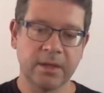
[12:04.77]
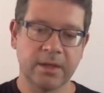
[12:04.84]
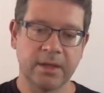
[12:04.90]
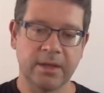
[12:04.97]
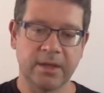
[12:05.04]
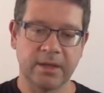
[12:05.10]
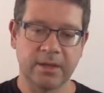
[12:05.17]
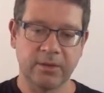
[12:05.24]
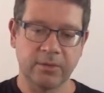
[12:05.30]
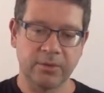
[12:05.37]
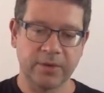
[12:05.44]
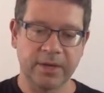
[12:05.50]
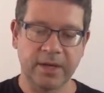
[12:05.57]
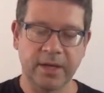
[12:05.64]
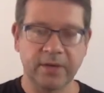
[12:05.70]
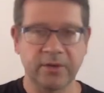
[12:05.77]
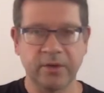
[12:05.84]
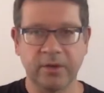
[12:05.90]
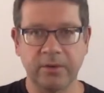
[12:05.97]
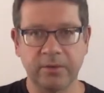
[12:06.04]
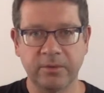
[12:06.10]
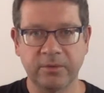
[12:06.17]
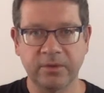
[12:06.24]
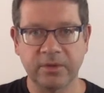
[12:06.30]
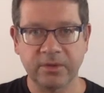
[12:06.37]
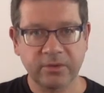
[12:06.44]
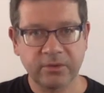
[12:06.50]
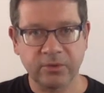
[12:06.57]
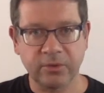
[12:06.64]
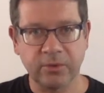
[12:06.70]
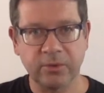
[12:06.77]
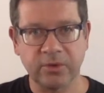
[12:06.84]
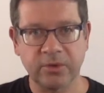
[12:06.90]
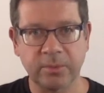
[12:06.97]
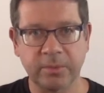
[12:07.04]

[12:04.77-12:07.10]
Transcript: or can't go to the store to